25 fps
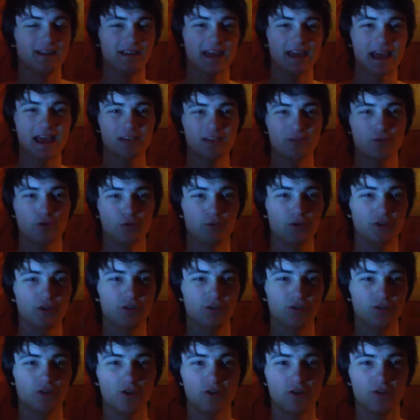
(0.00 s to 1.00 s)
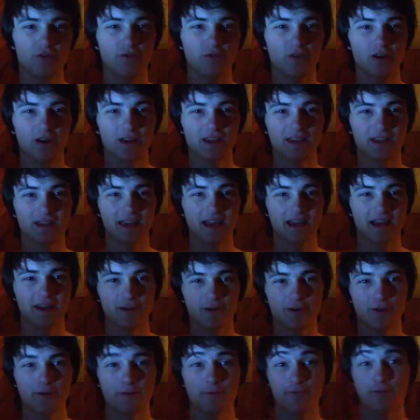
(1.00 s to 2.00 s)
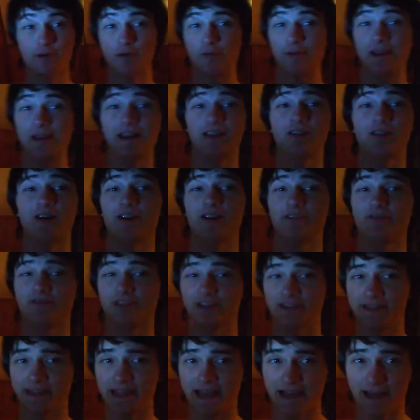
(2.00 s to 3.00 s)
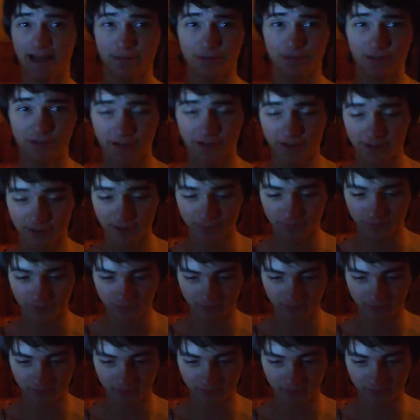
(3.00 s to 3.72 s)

That store was so fucking ghetto. But we had a lot of fun times there.